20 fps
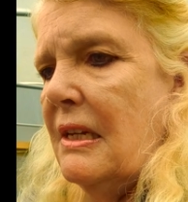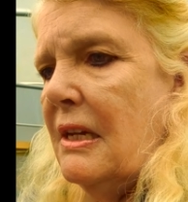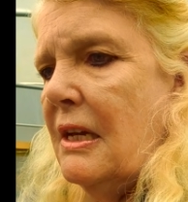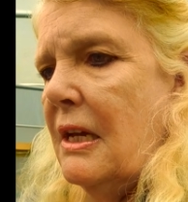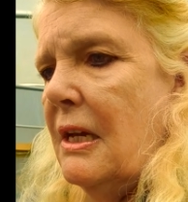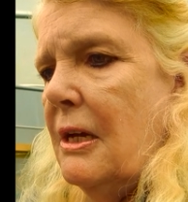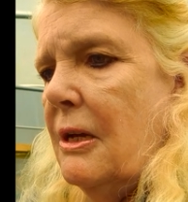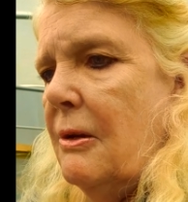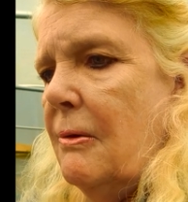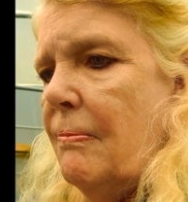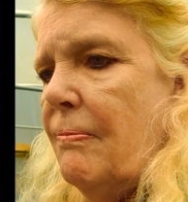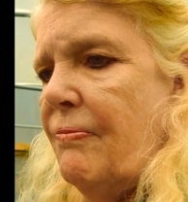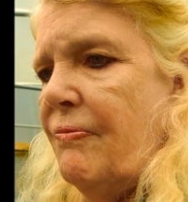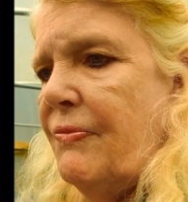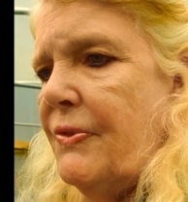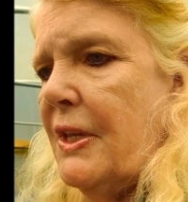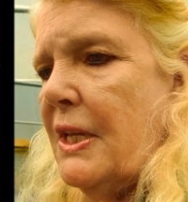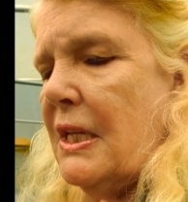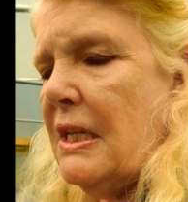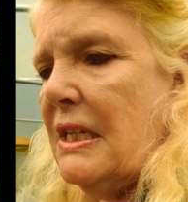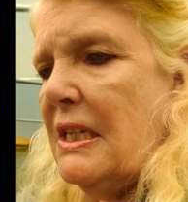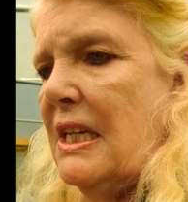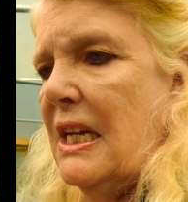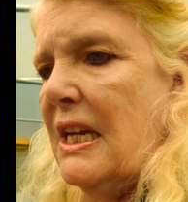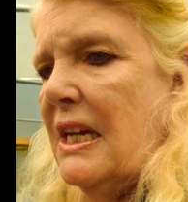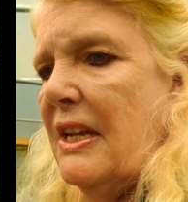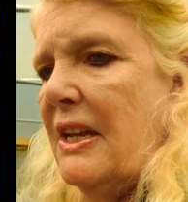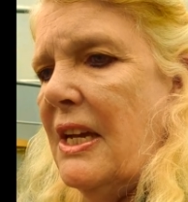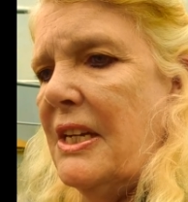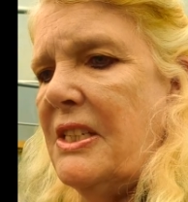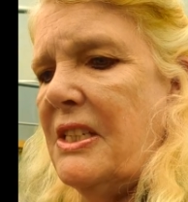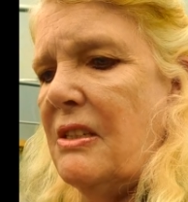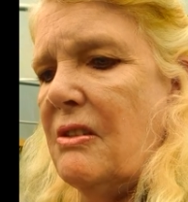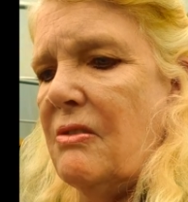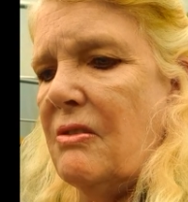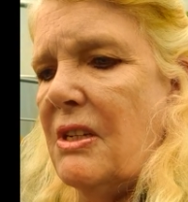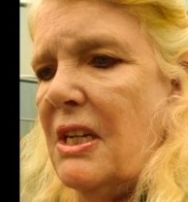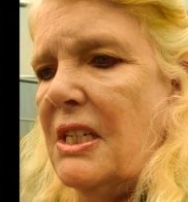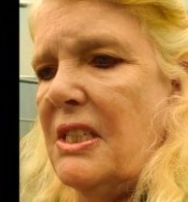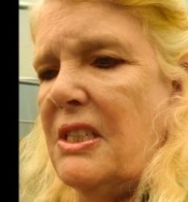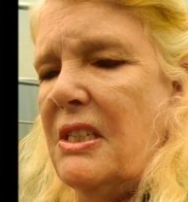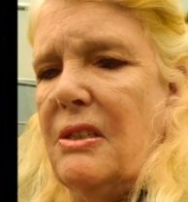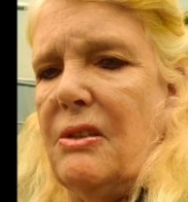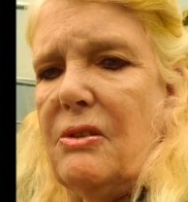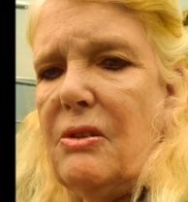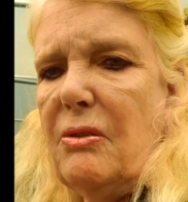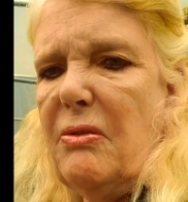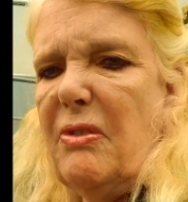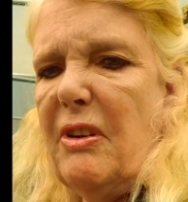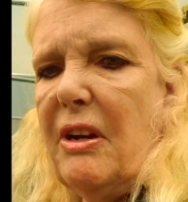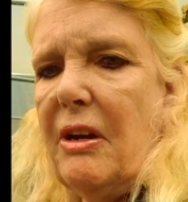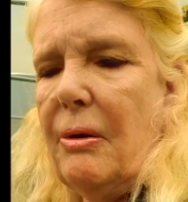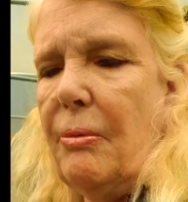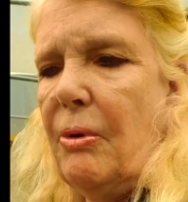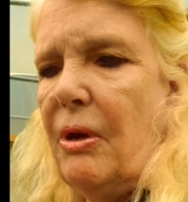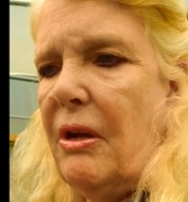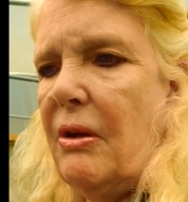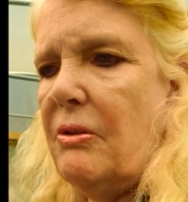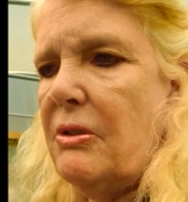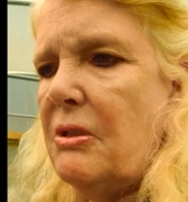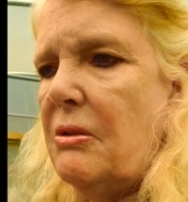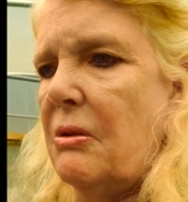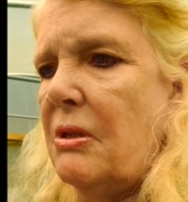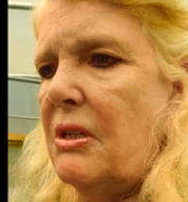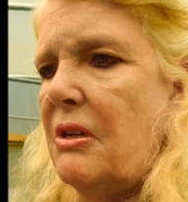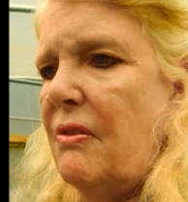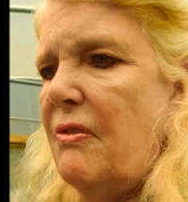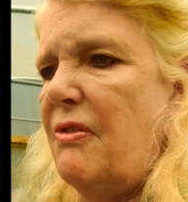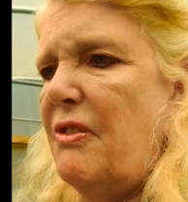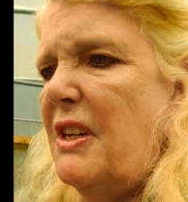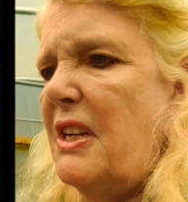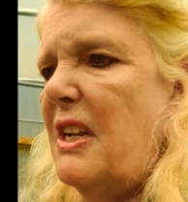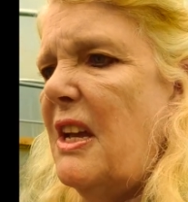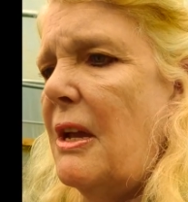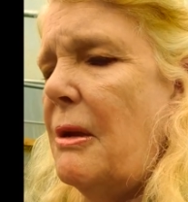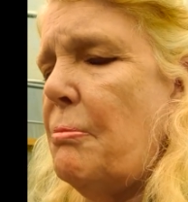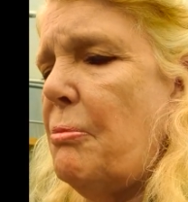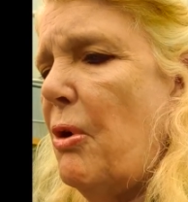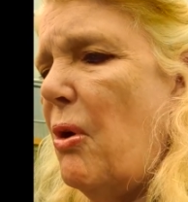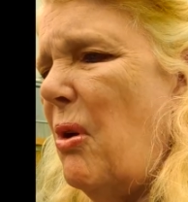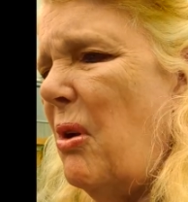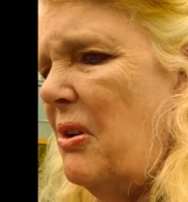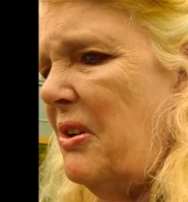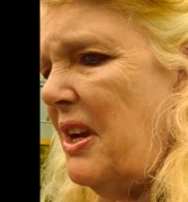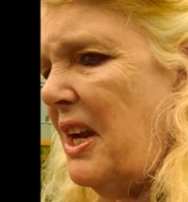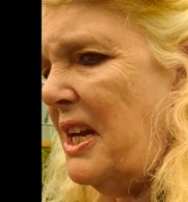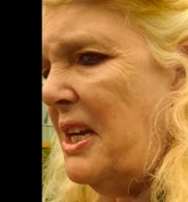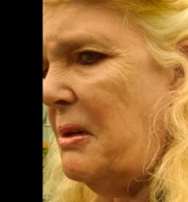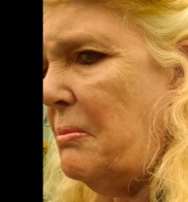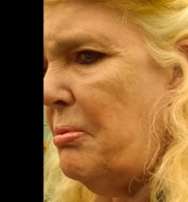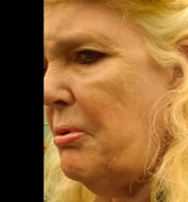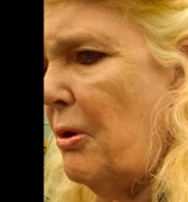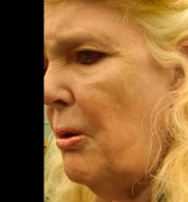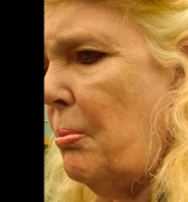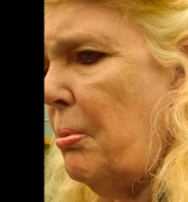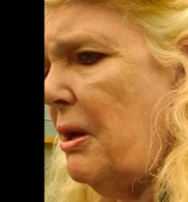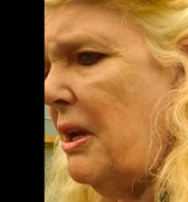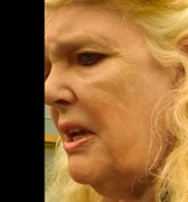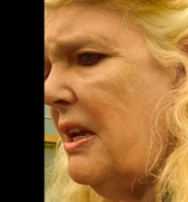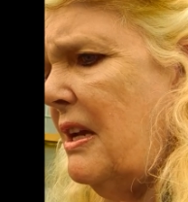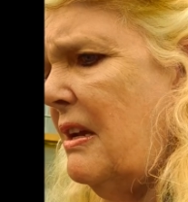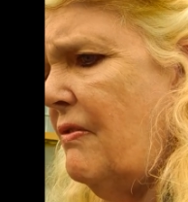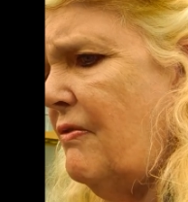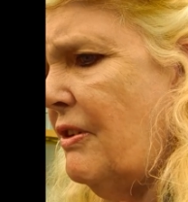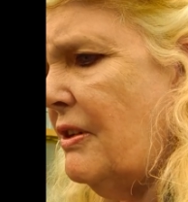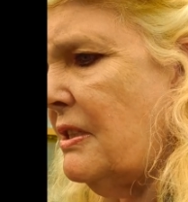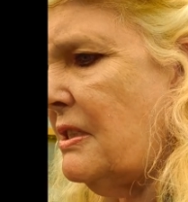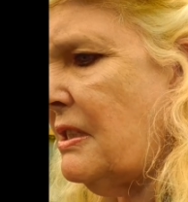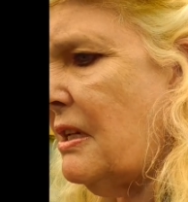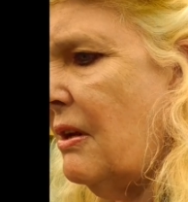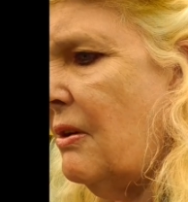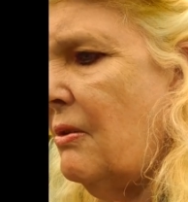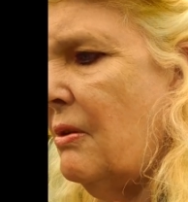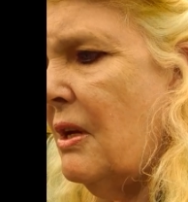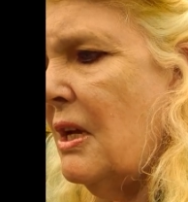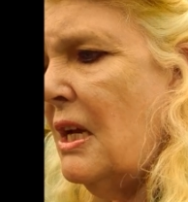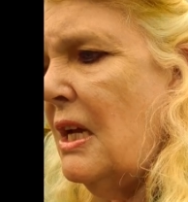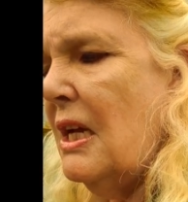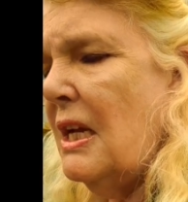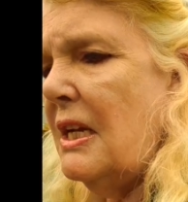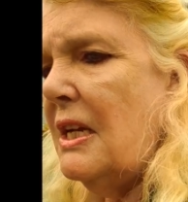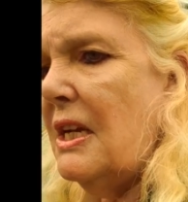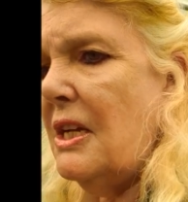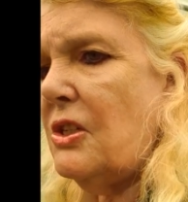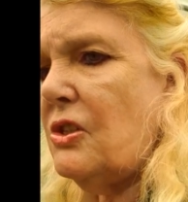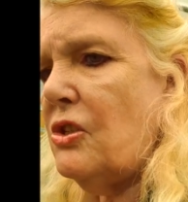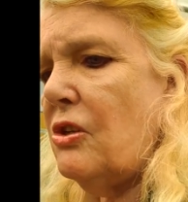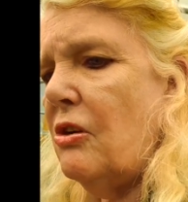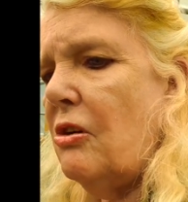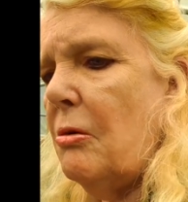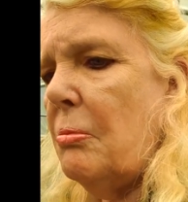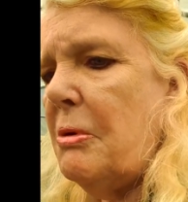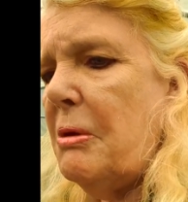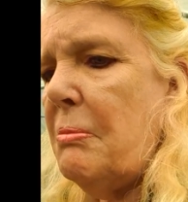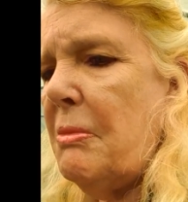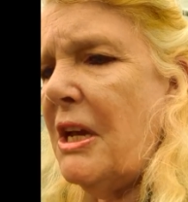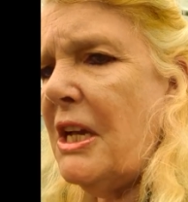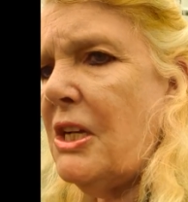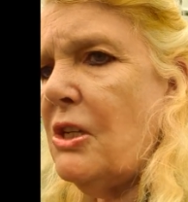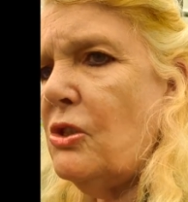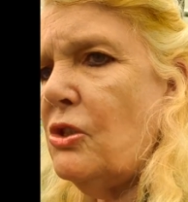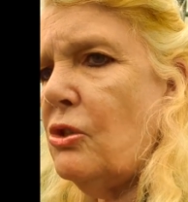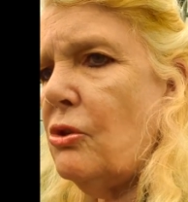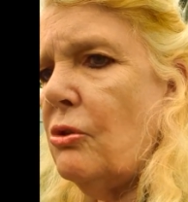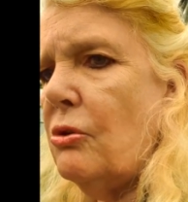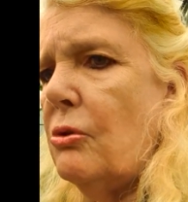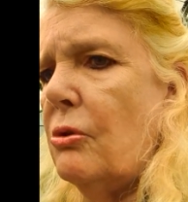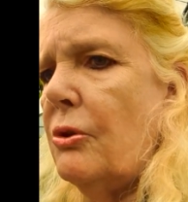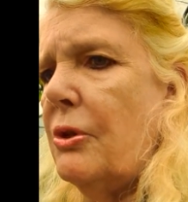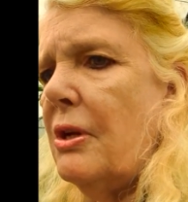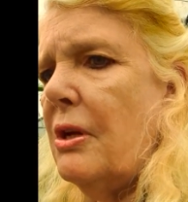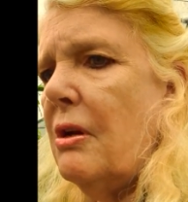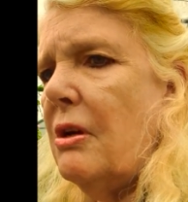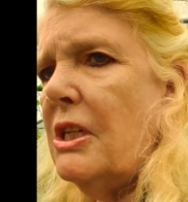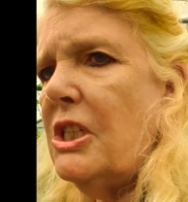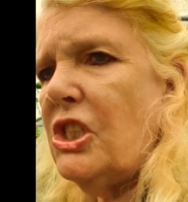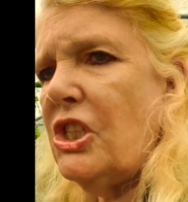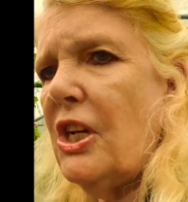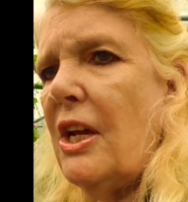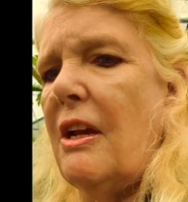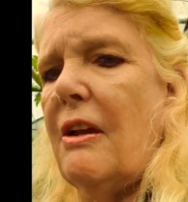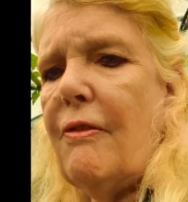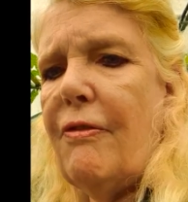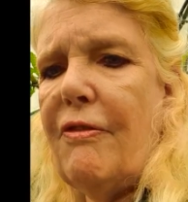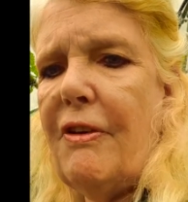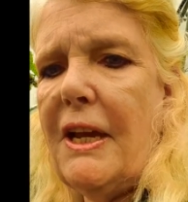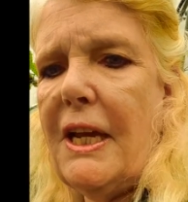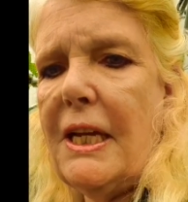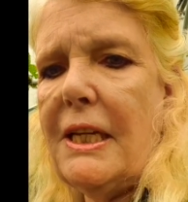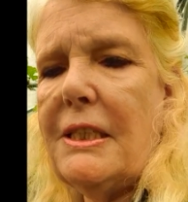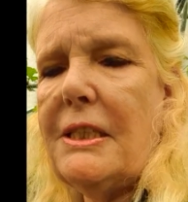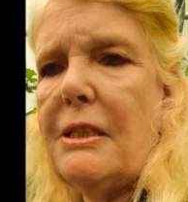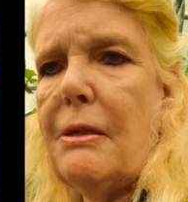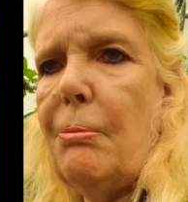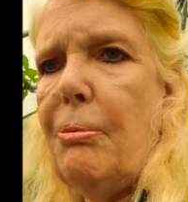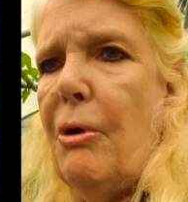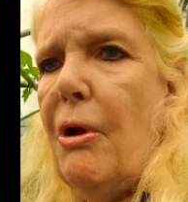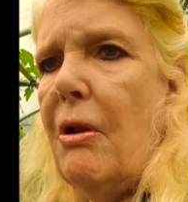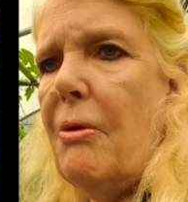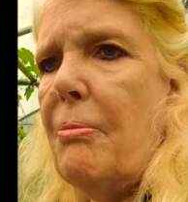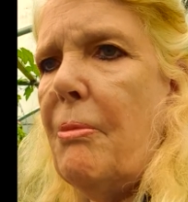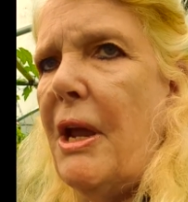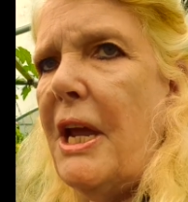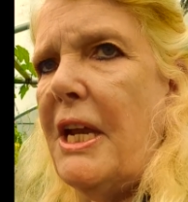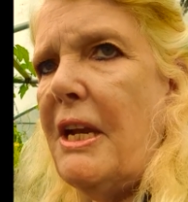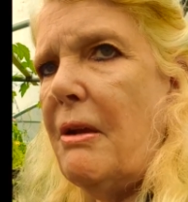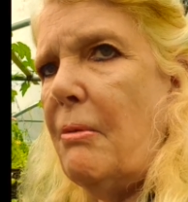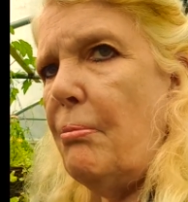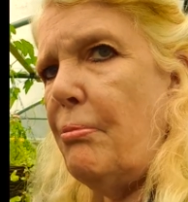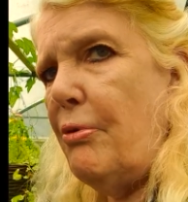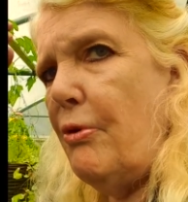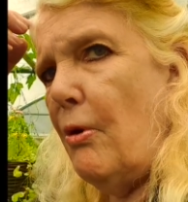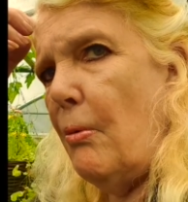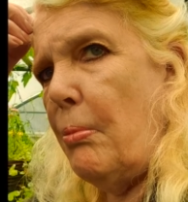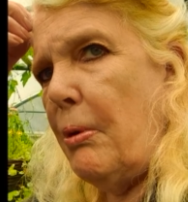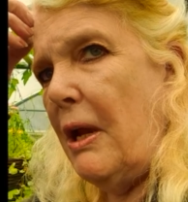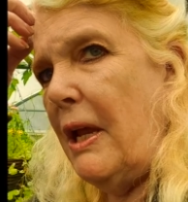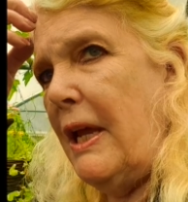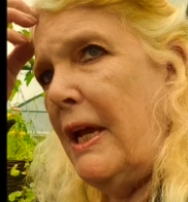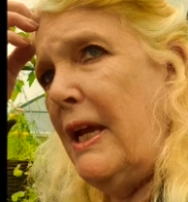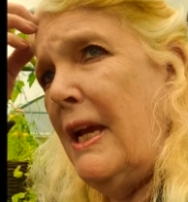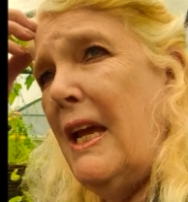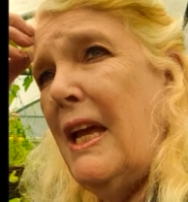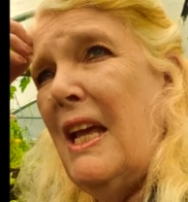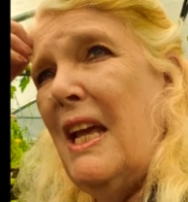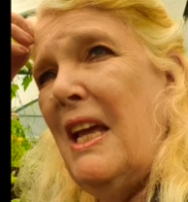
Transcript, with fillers: Um, yeah, they didn't they didn't do very well, so I don't think they pollinated properly either. So next year I'll be making sure that I shake things to pollinate them properly.